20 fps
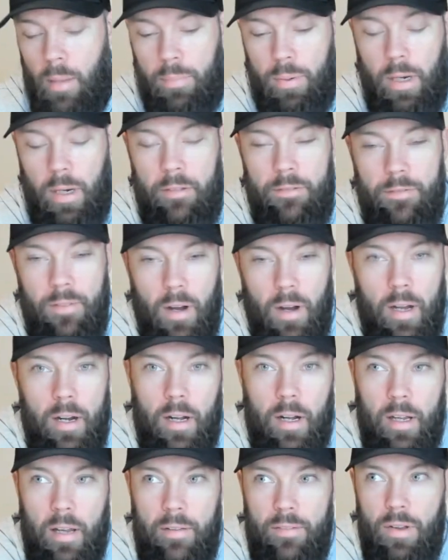pre-fun,
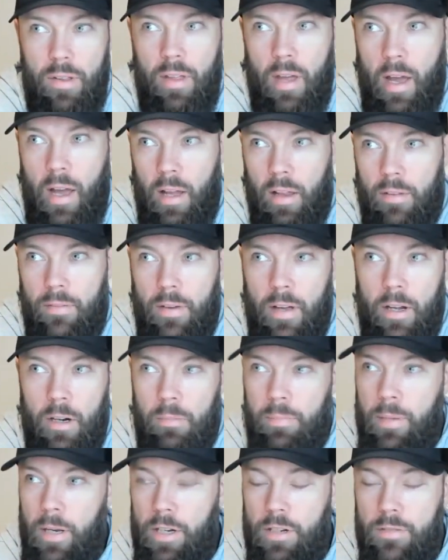I'll give you the elevator
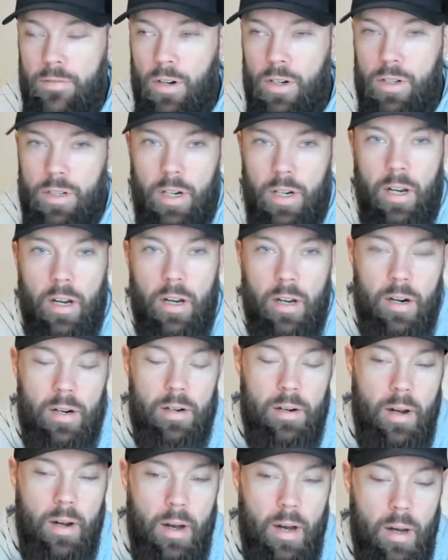pitch version
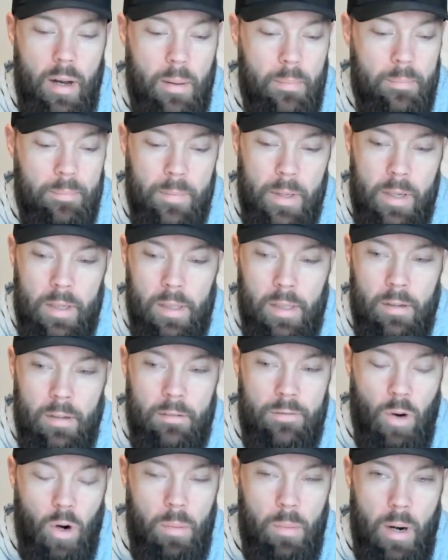here.
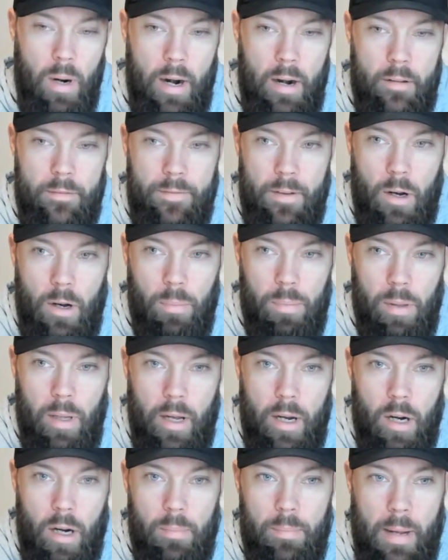Former NFL
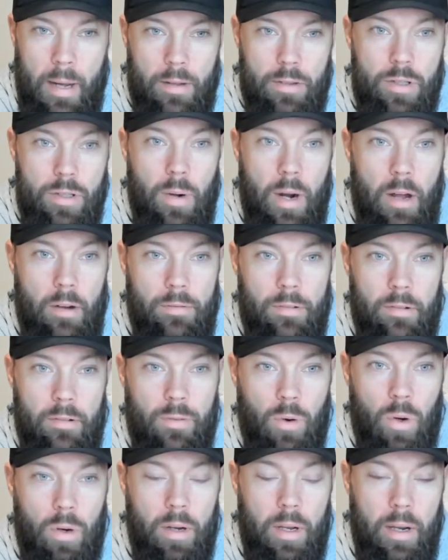player, bounced around for
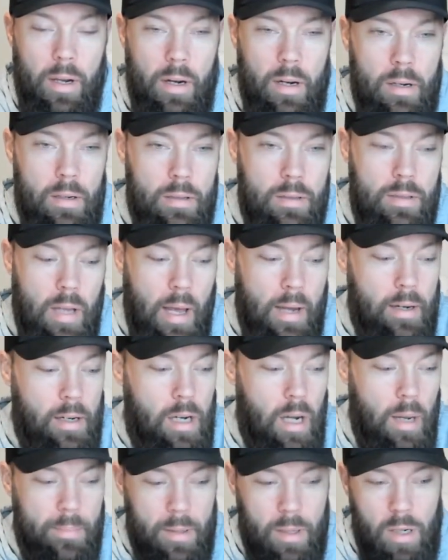4 years, had a
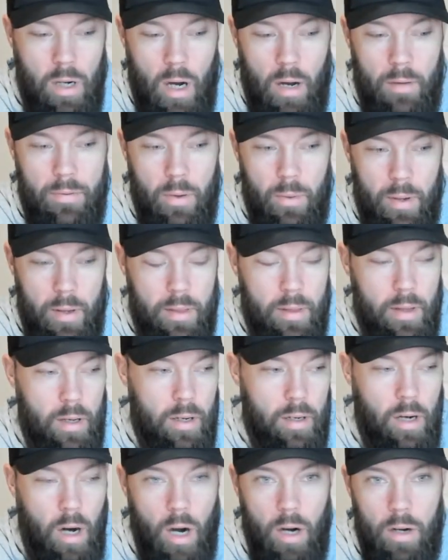cup of coffee with
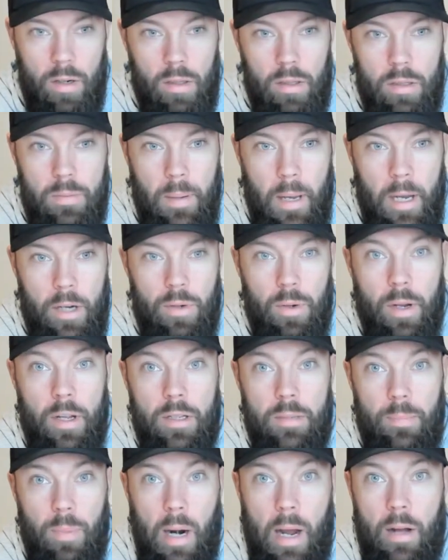the Cardinals,
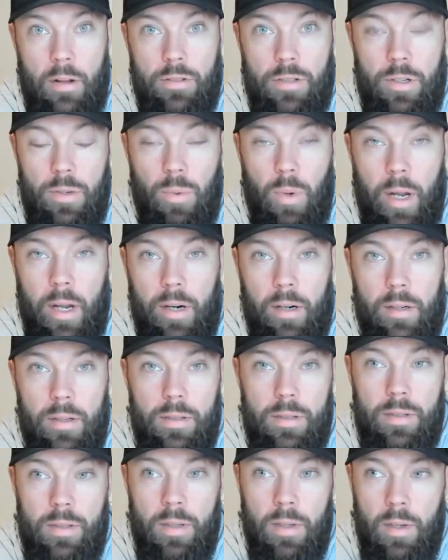Patriots, Browns, and
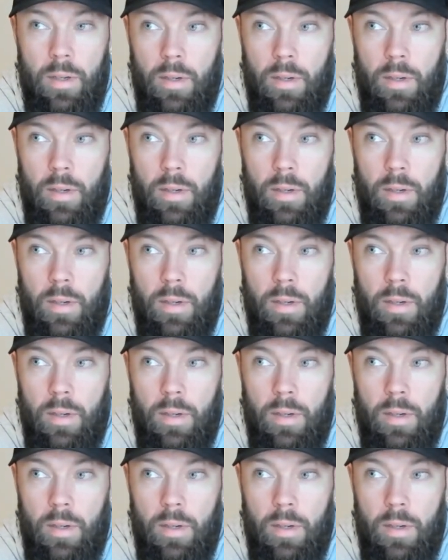Raiders.